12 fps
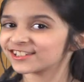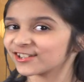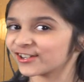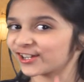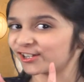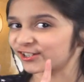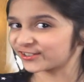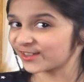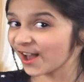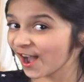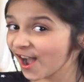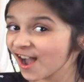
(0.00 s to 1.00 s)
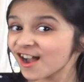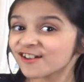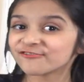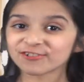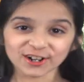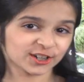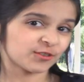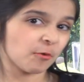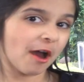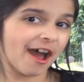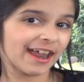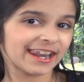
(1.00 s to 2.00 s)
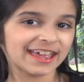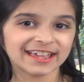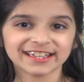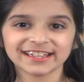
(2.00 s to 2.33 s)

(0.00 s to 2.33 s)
So here's the first one.